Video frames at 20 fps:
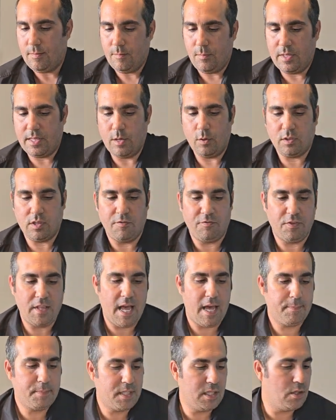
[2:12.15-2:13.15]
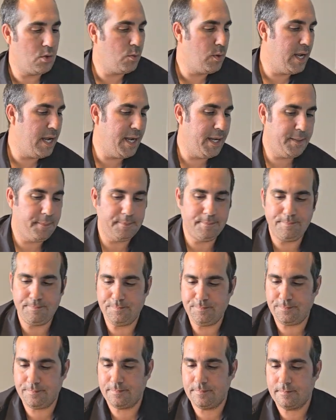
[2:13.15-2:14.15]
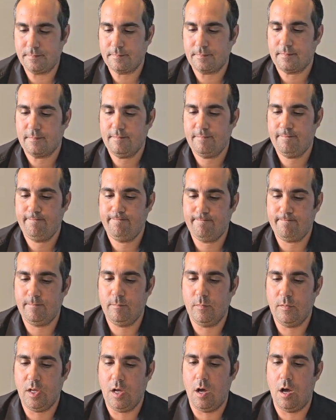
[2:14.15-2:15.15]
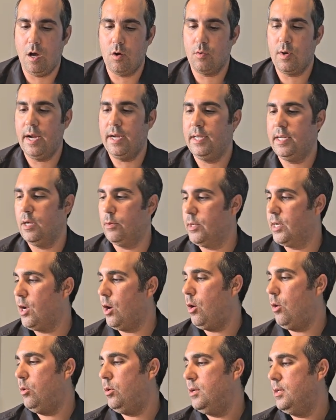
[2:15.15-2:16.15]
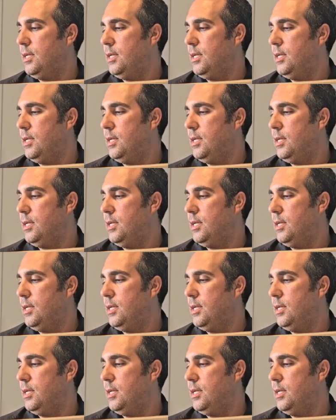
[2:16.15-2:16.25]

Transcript: without the flaps in the way. Alright, here we go.